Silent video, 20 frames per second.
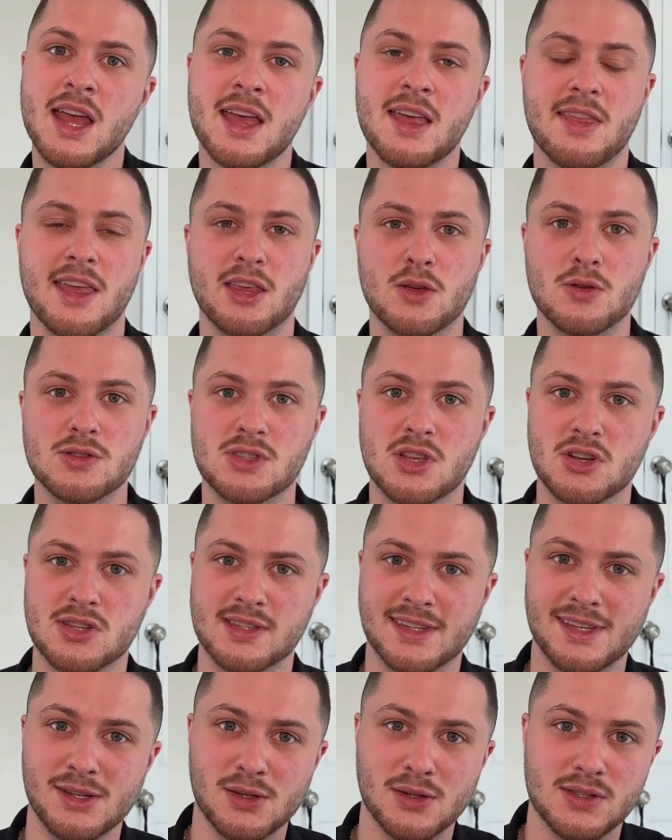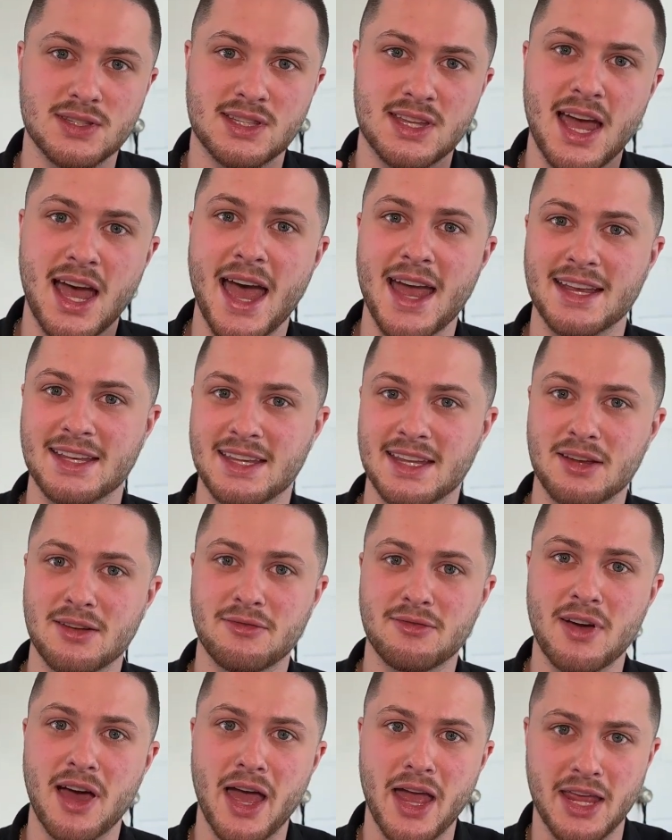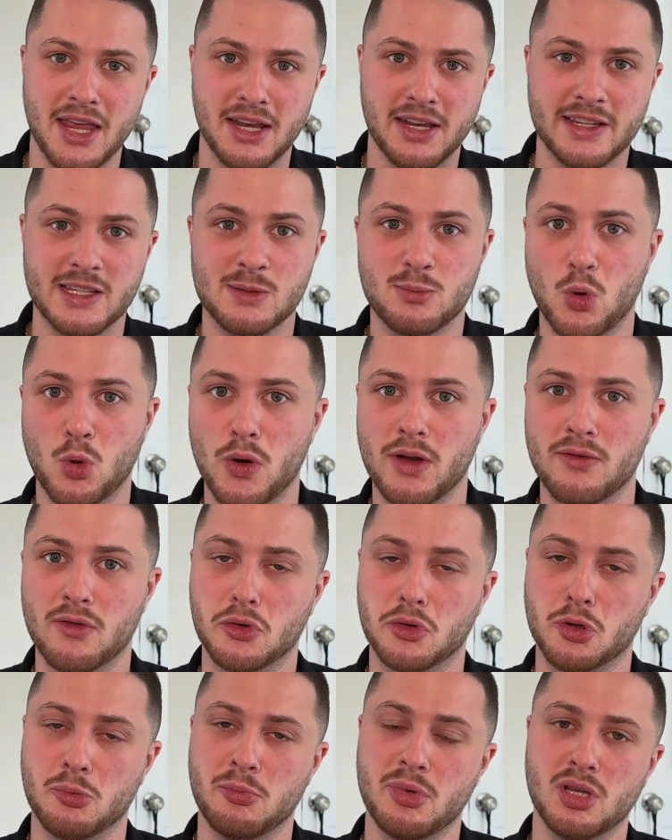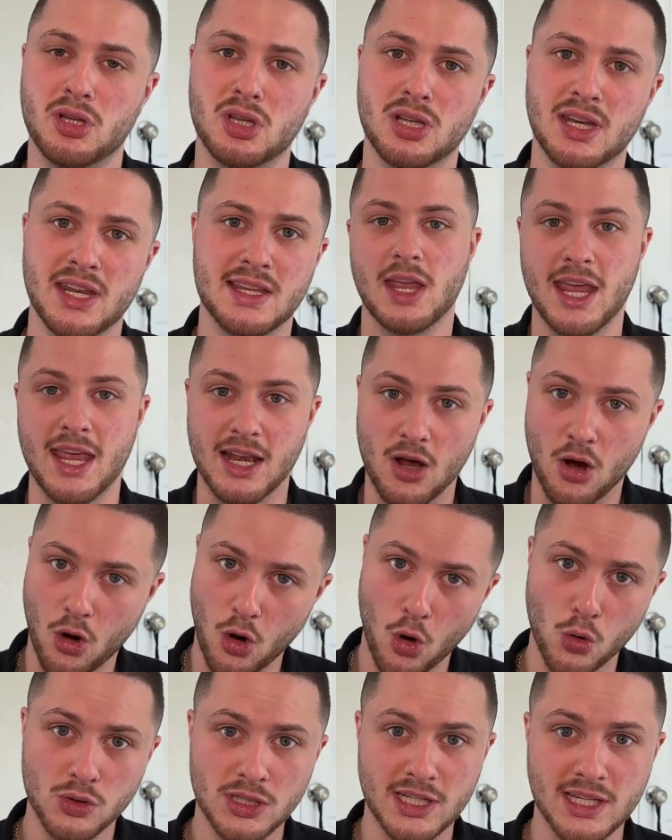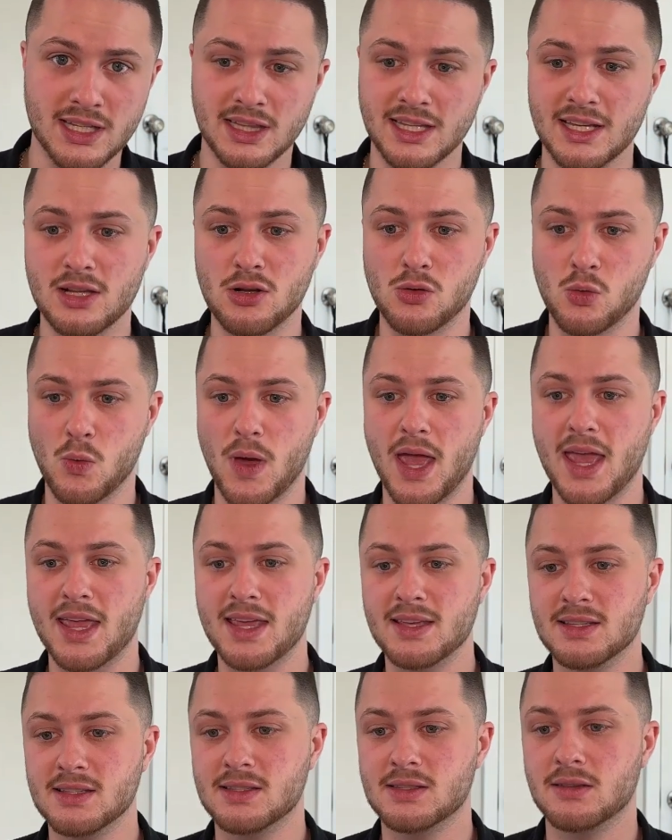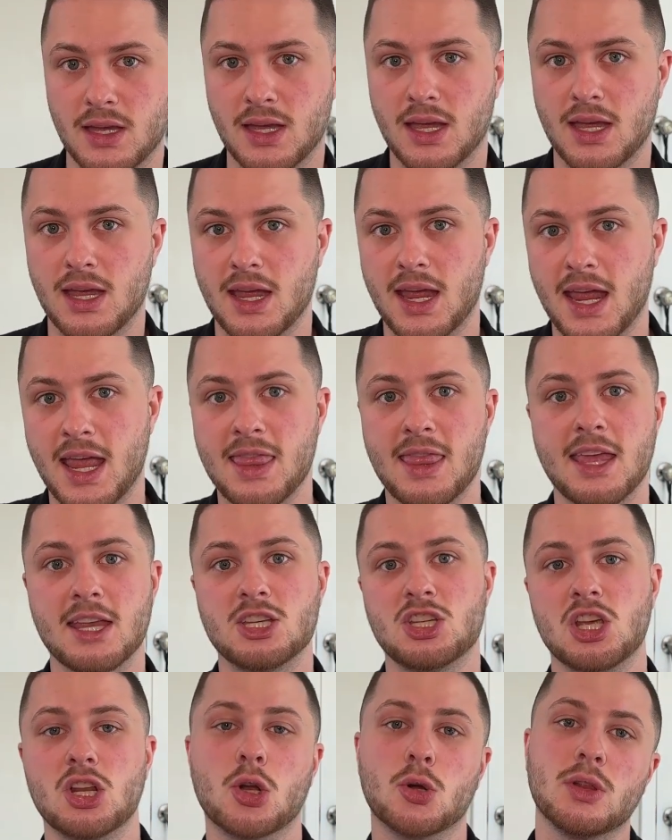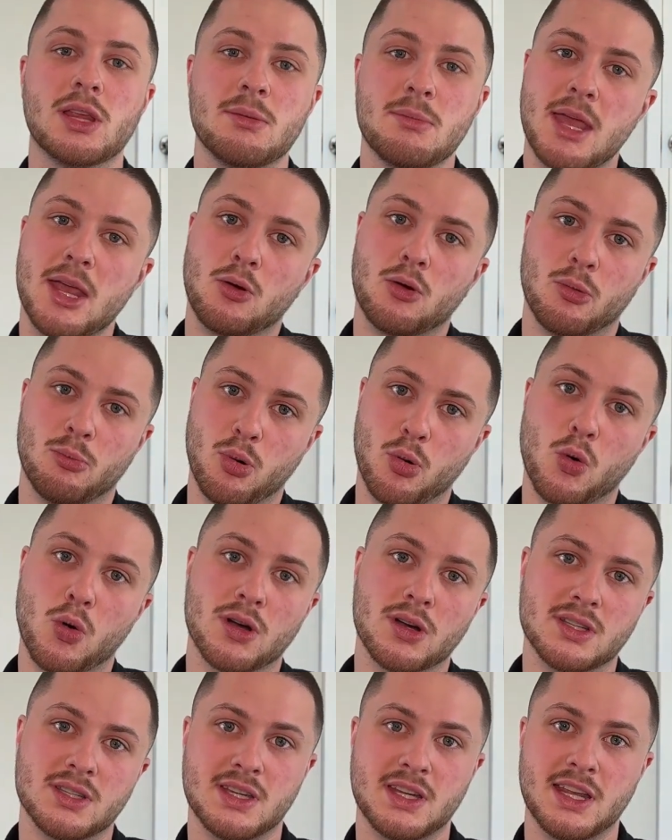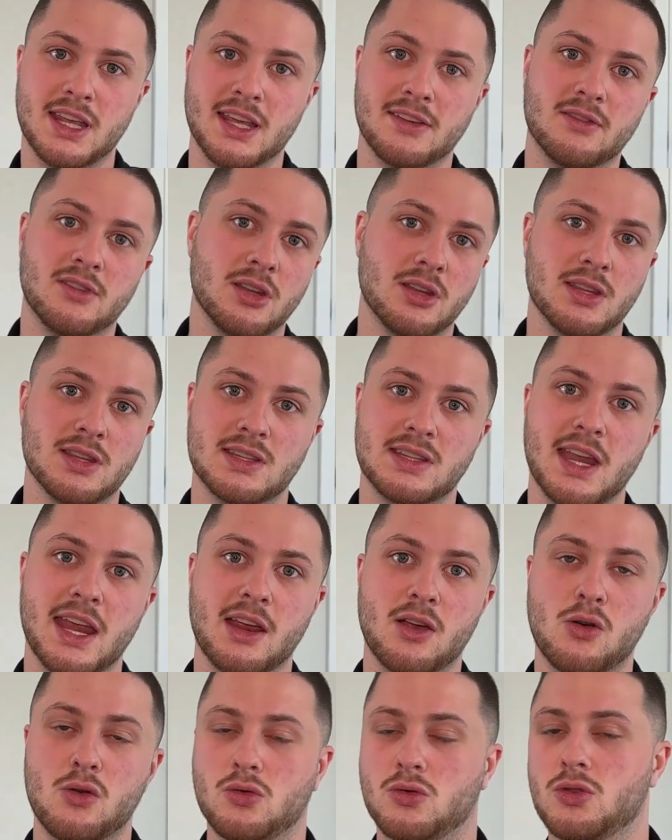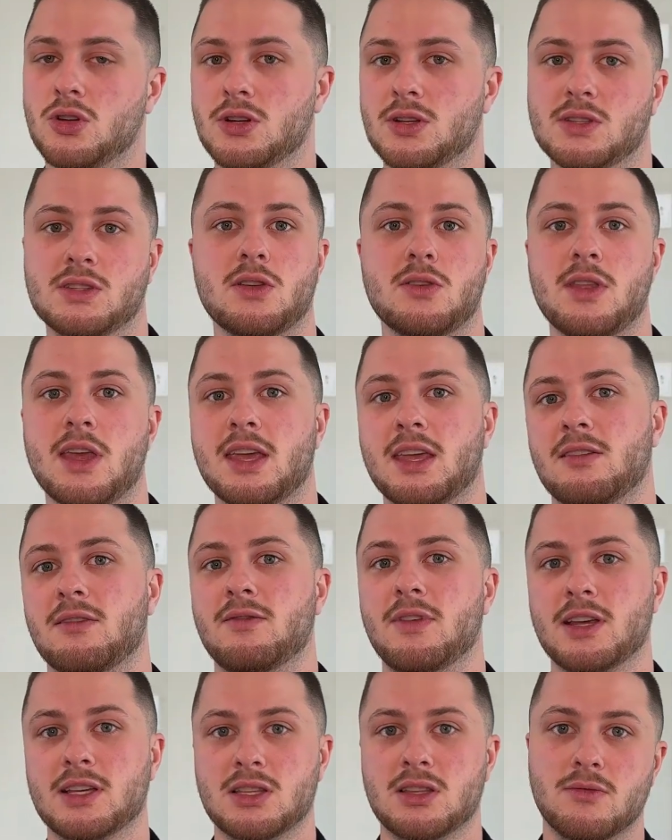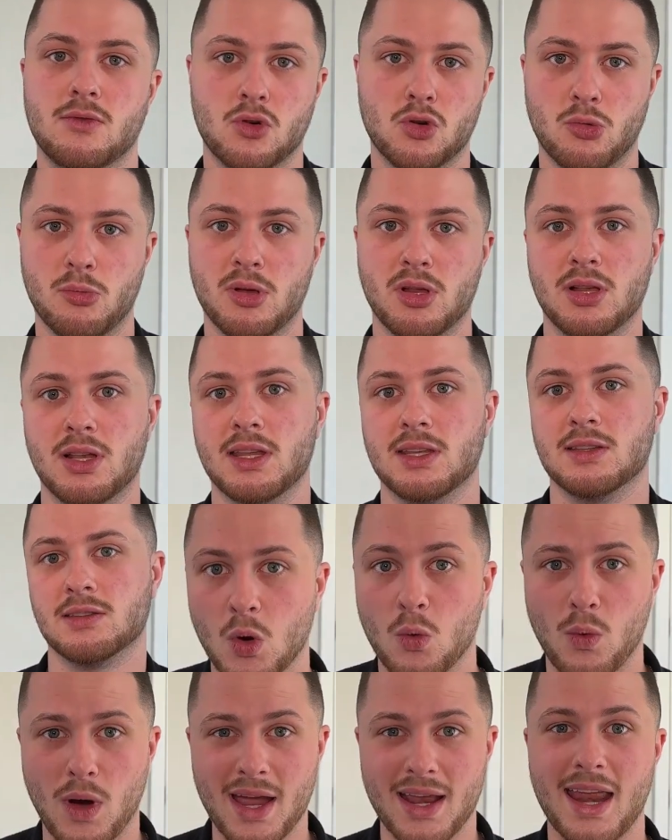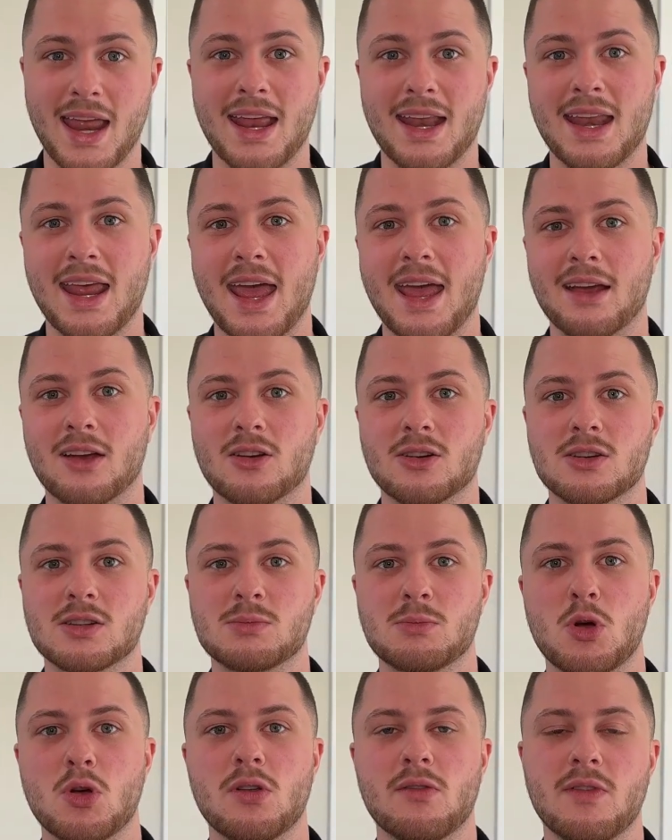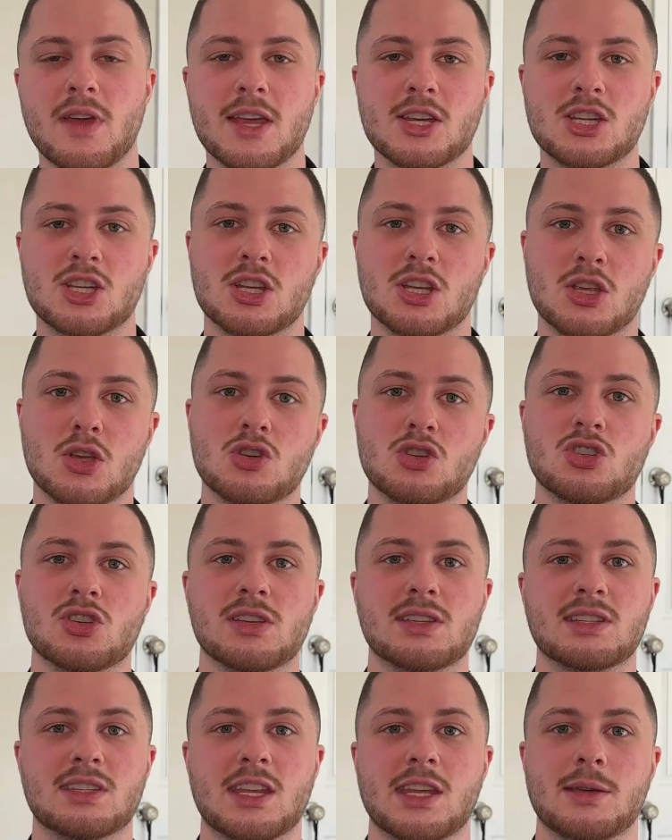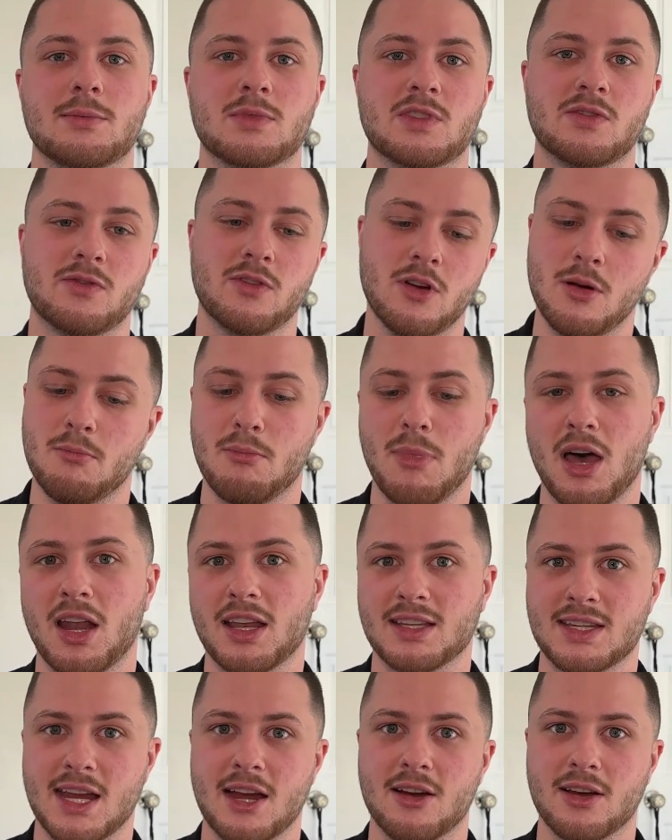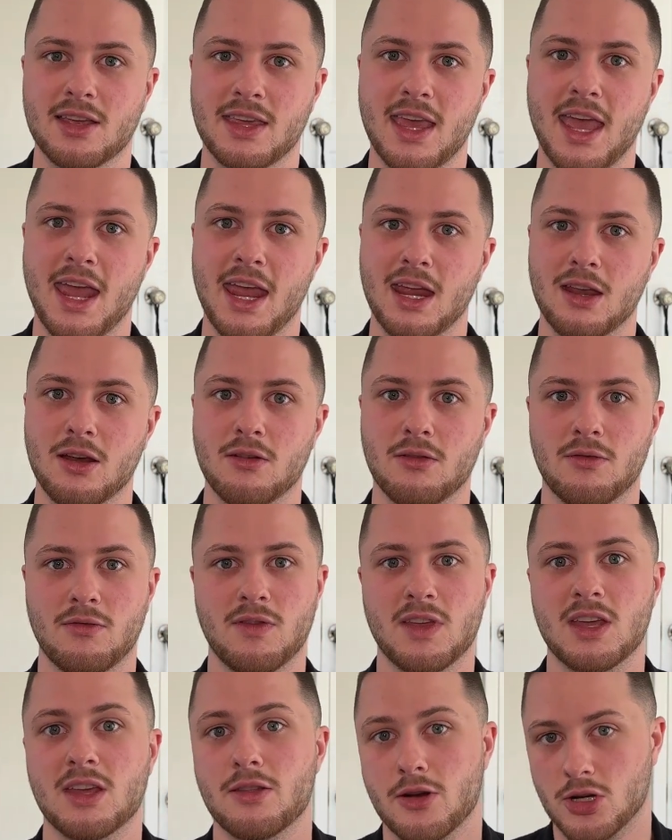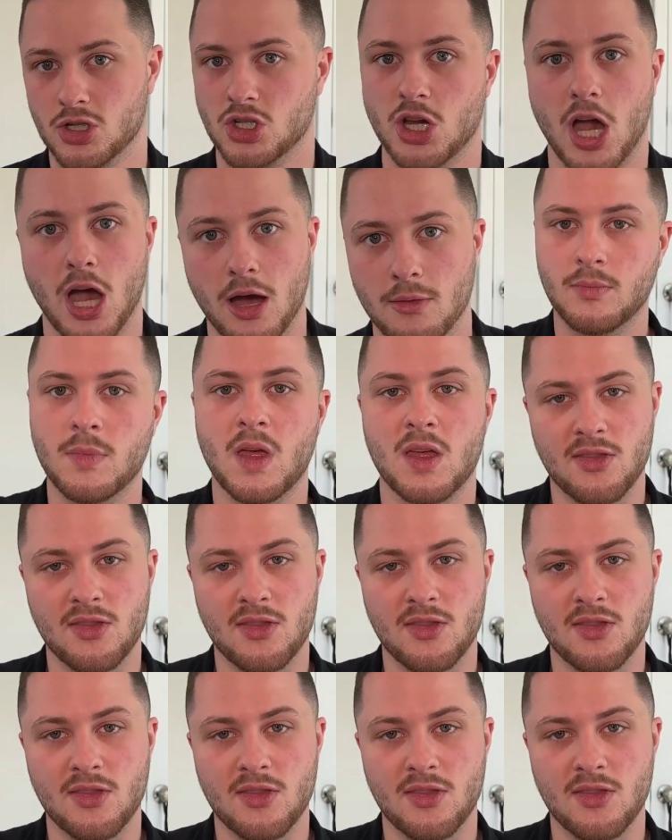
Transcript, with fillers: They use their skills to identify and exploit vulnerabilities in only legal ways and they generally make reports to give to the stakeholders so they can fix the vulnerabilities. White hat hackers' motivation usually stems from monetary gain via their job.